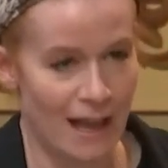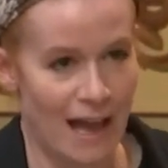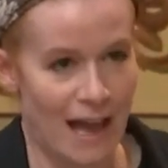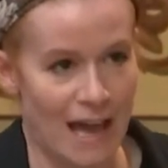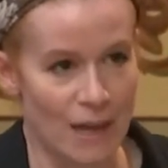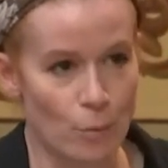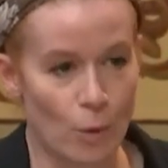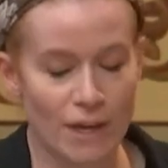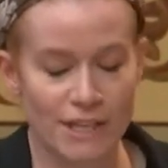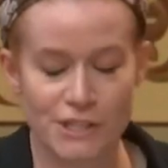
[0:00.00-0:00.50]

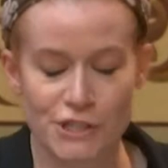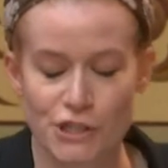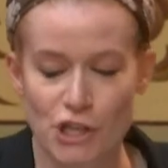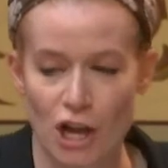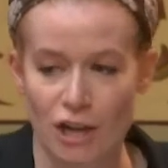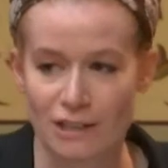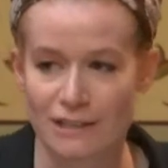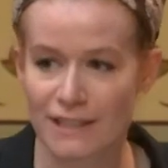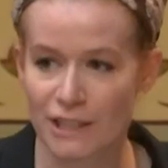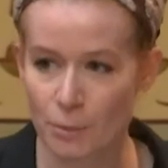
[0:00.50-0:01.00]
and wanted to
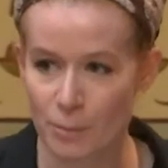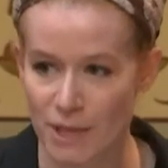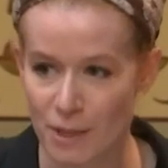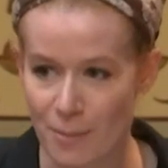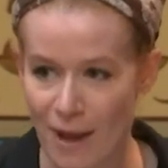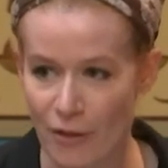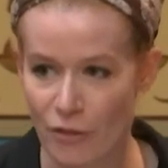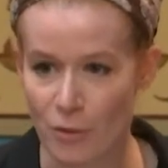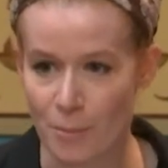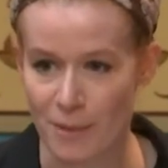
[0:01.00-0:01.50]
talk a little bit
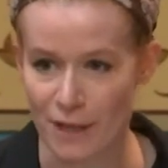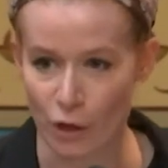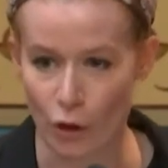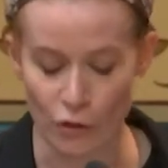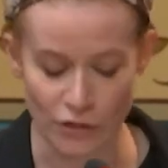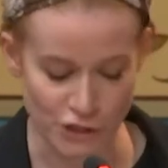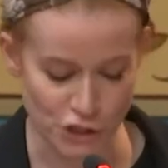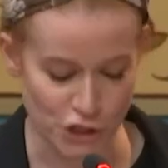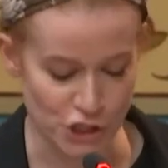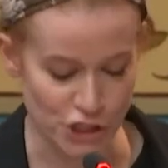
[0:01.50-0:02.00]
about the
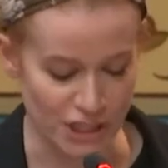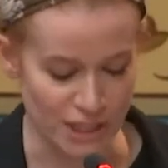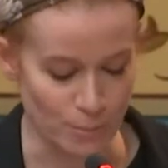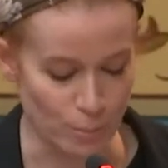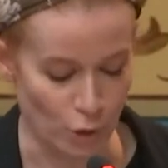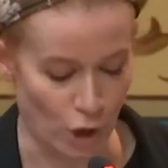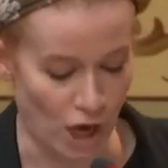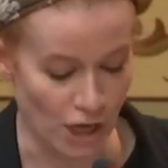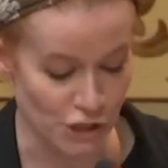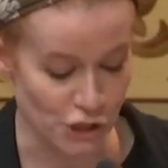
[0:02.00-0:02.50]
bill that she
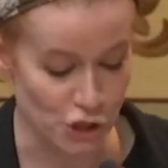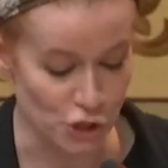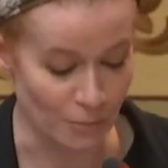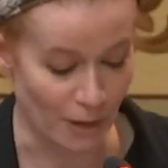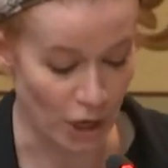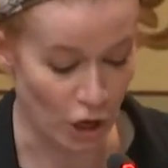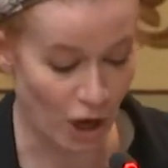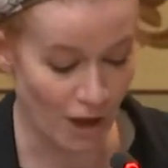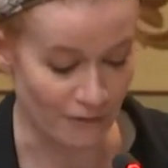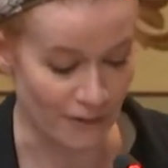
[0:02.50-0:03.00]
brought to
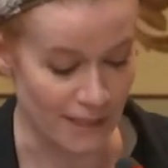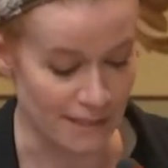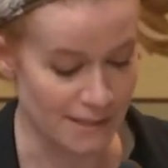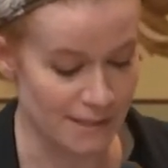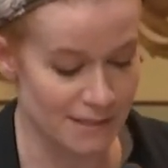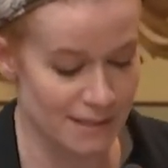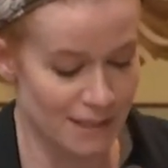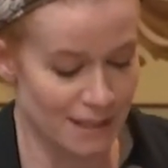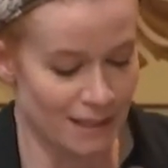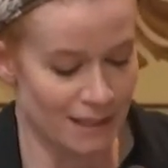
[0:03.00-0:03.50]
my
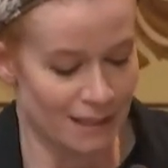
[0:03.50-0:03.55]
office.